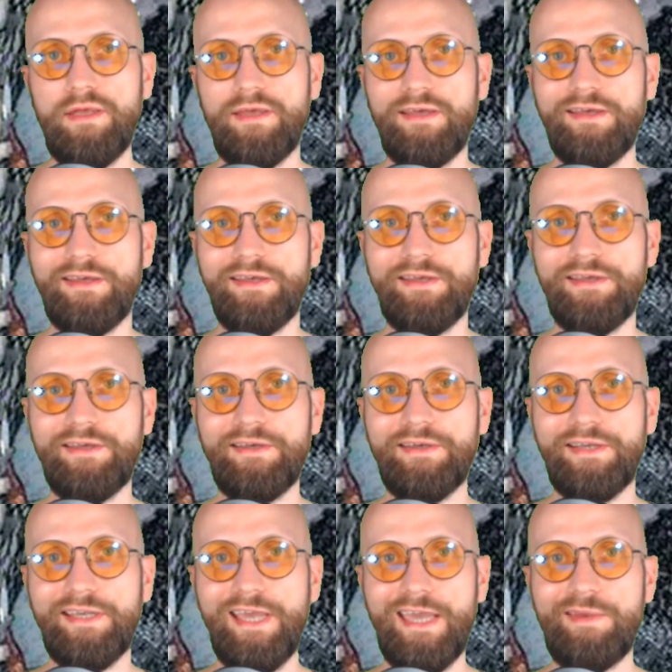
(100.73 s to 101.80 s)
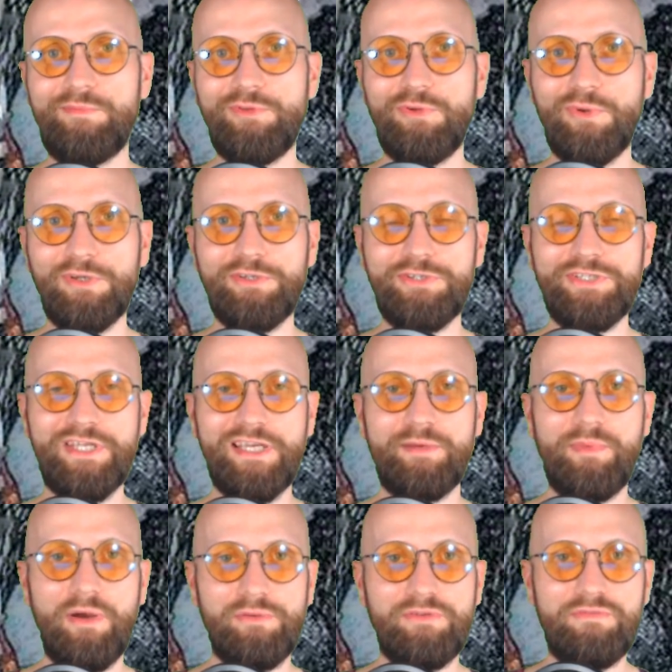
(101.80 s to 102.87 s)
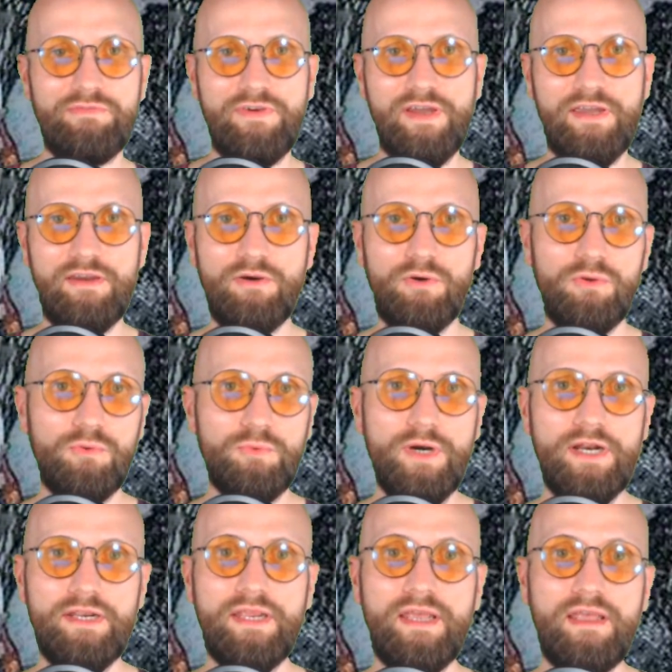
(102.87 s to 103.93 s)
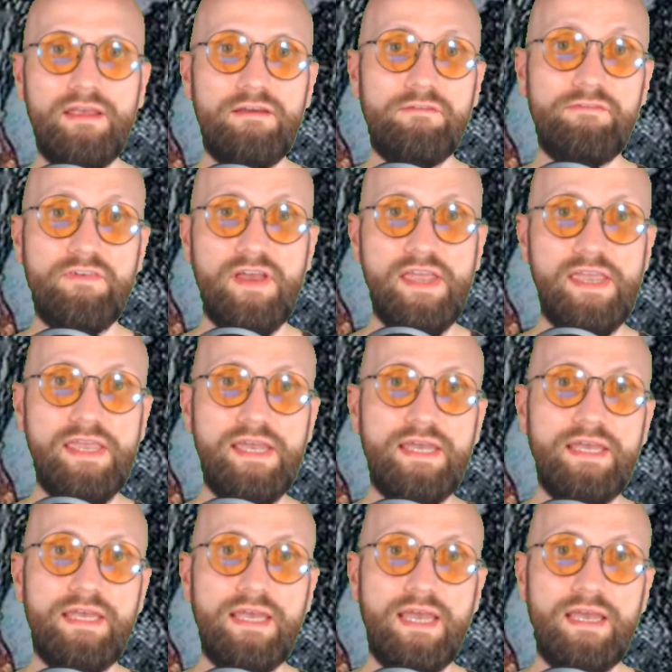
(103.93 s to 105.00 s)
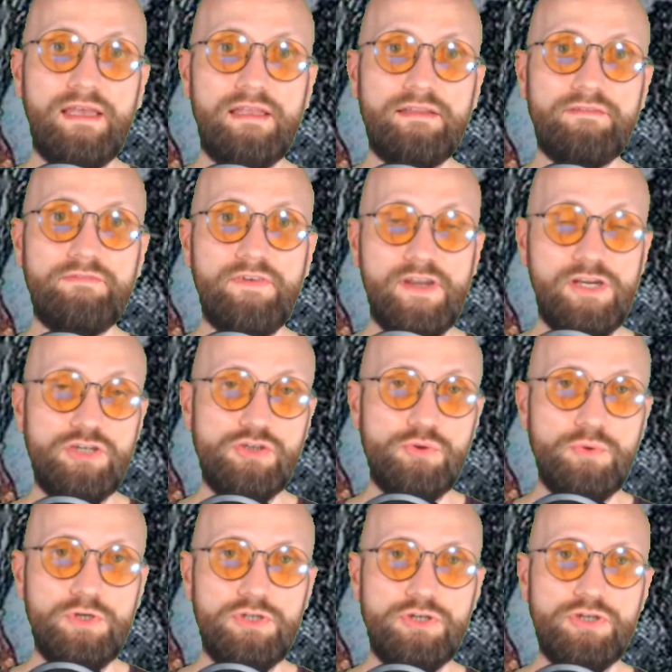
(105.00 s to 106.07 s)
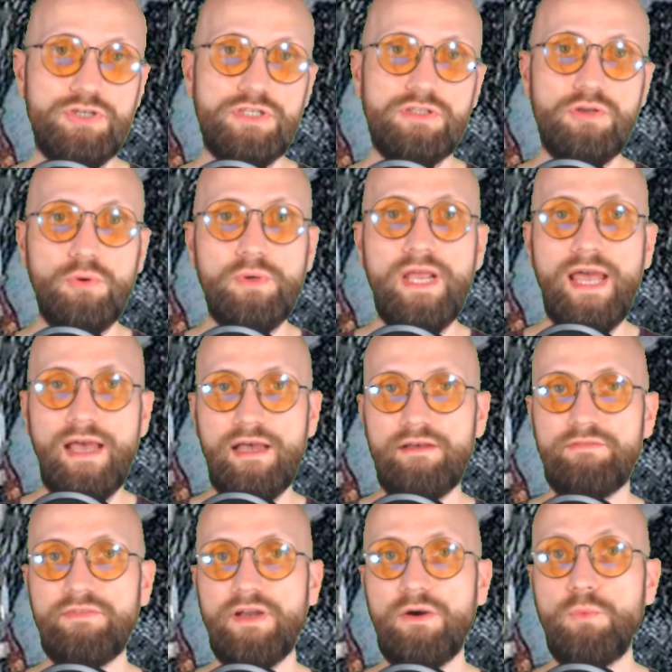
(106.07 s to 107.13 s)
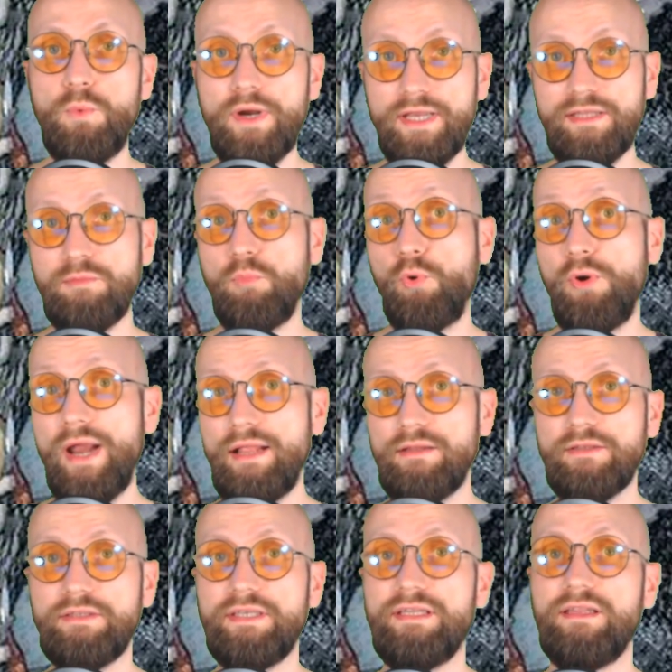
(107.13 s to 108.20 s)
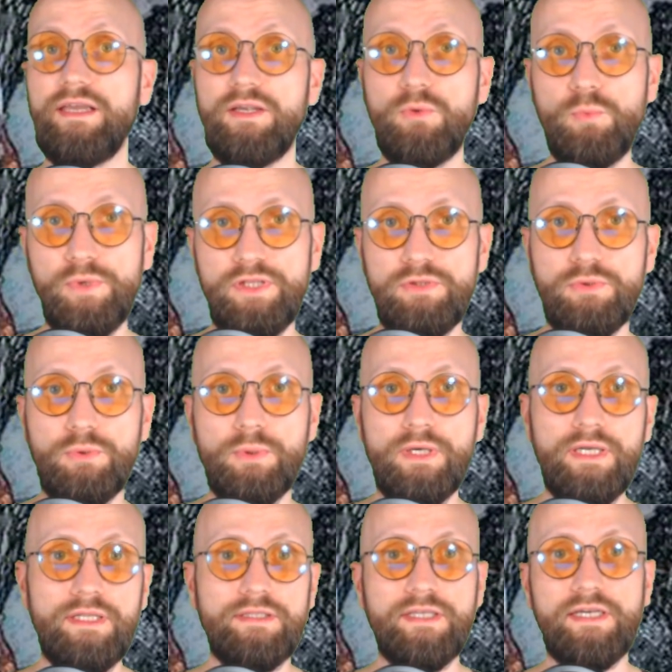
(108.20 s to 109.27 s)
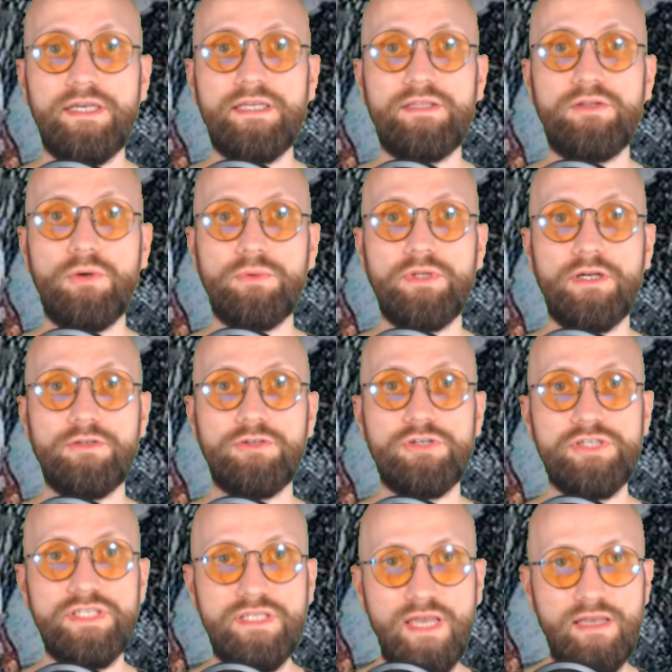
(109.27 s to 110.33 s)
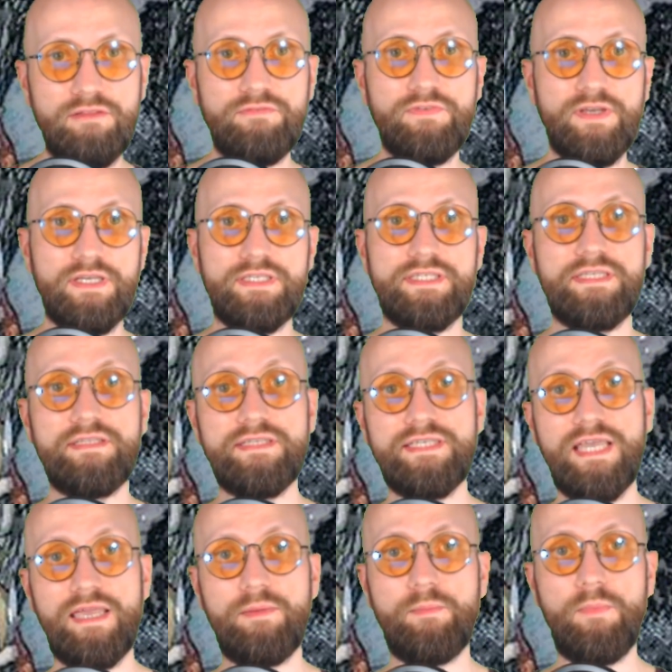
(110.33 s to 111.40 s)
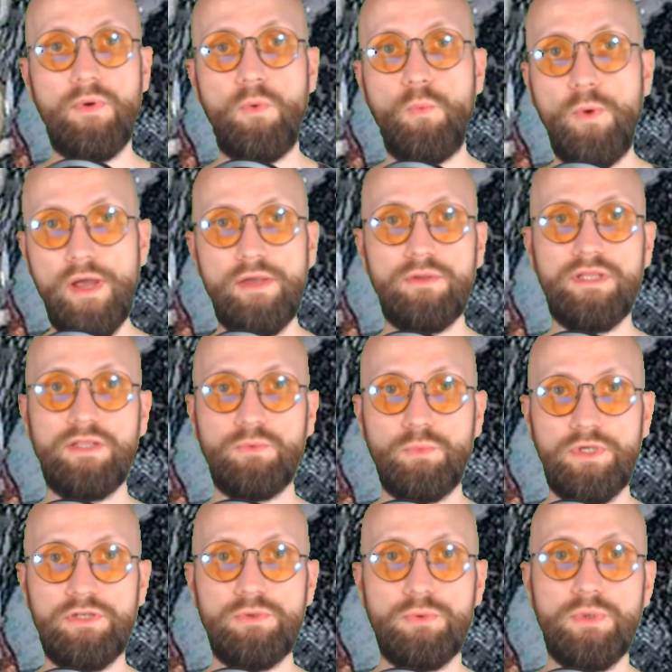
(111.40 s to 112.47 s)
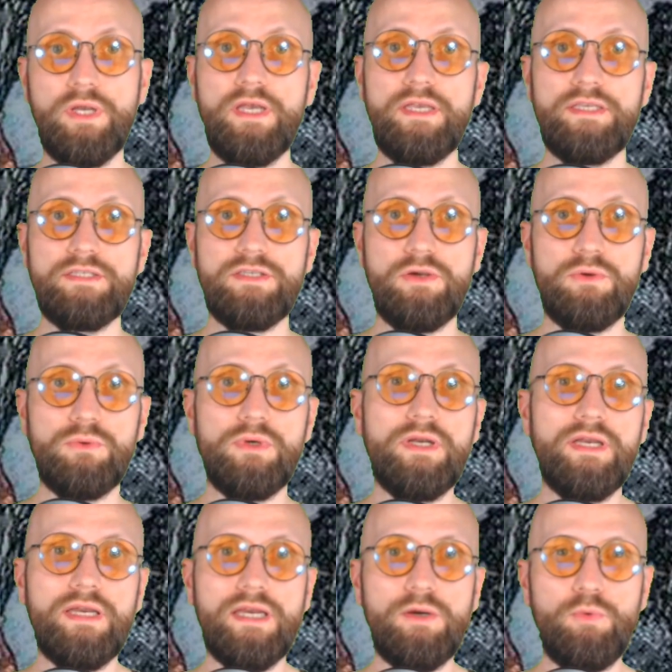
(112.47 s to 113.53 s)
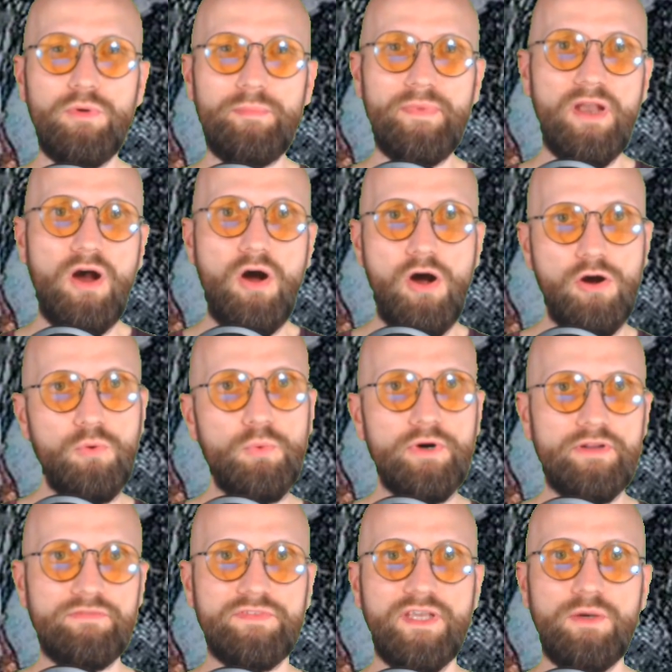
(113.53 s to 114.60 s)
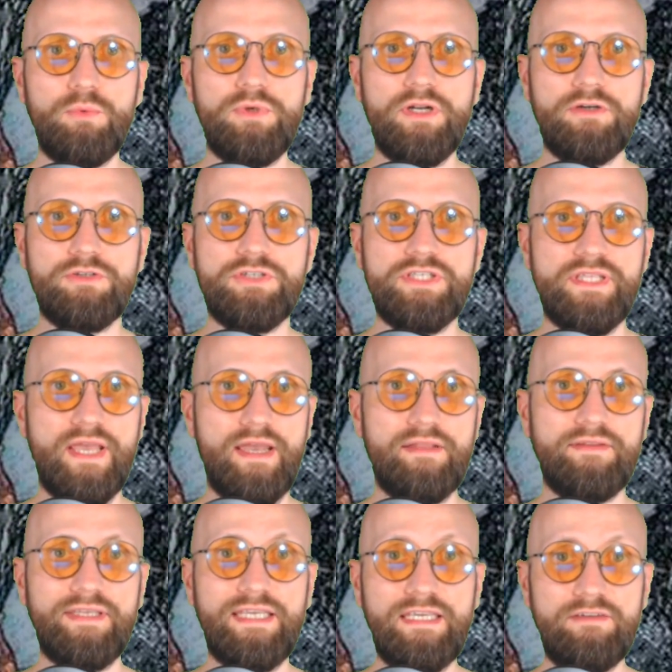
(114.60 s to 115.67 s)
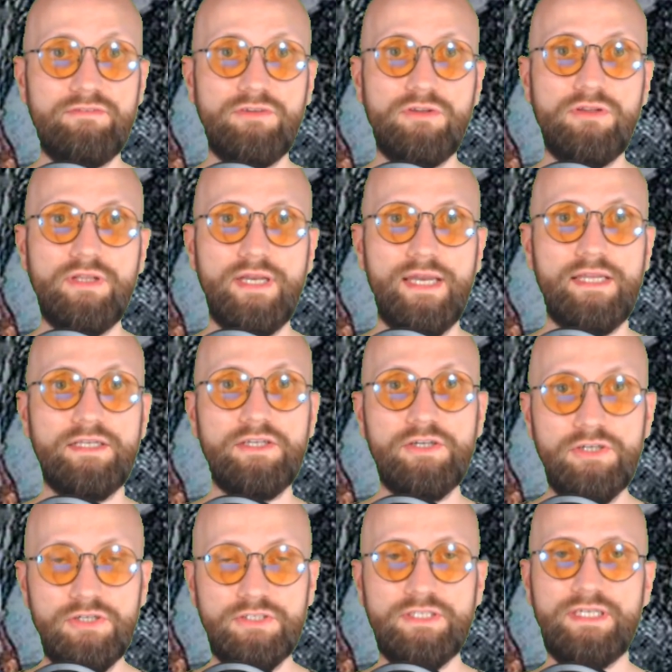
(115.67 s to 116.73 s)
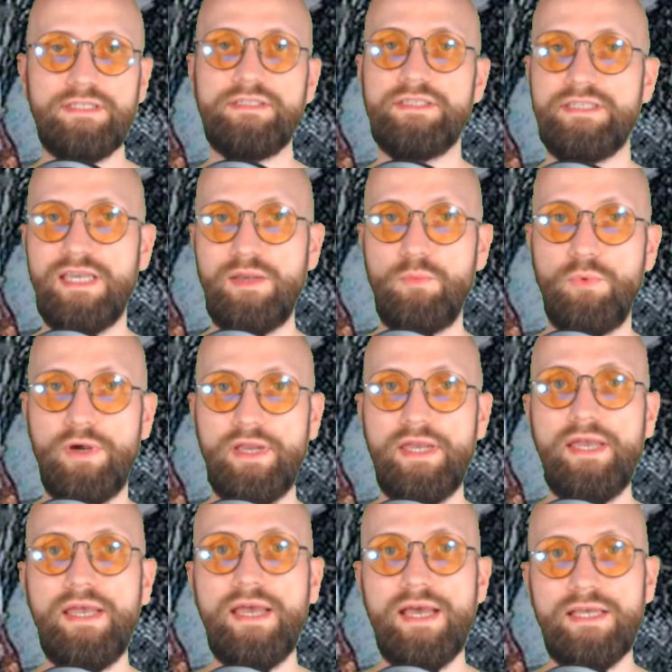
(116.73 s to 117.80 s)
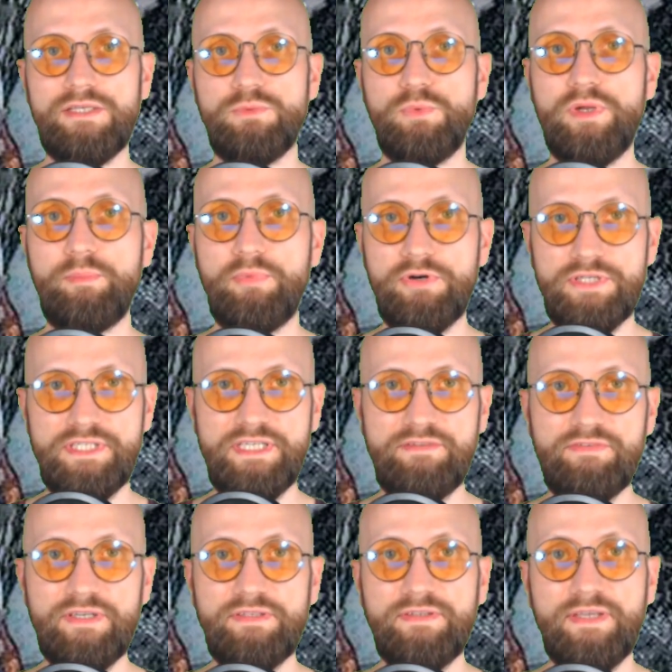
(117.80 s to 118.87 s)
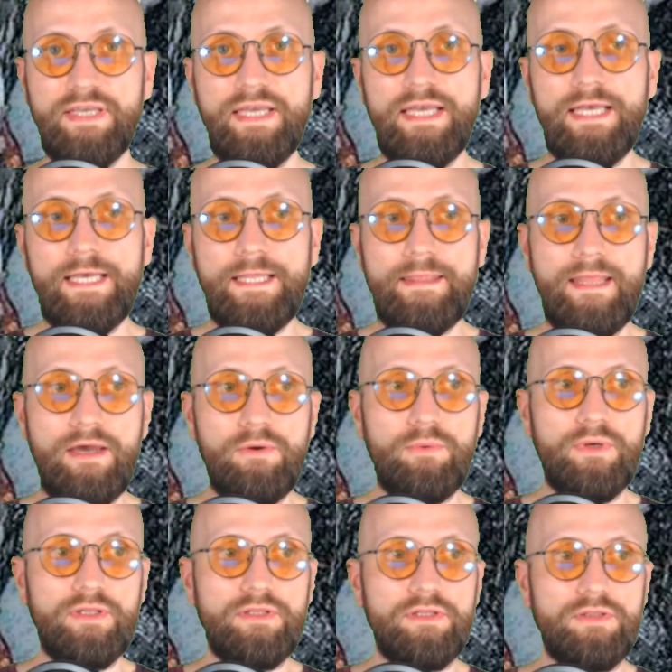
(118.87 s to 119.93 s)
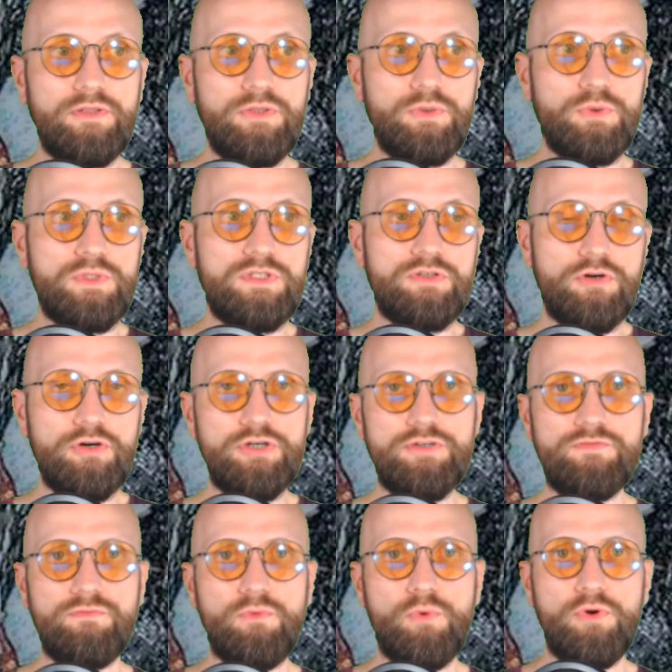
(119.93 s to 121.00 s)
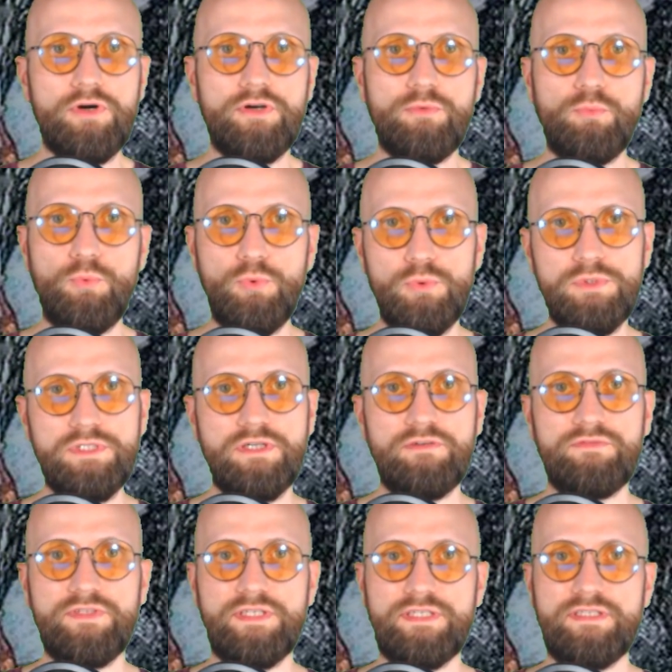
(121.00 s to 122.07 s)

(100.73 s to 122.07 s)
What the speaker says: came to understand about the Fey already. Fey and Feyish creatures don't have a rigid morality like we do. They don't understand things in the same way that we do. So it would be awkward if they would understand evil and good in the same way as we perceive it. Now, to search for the roots of this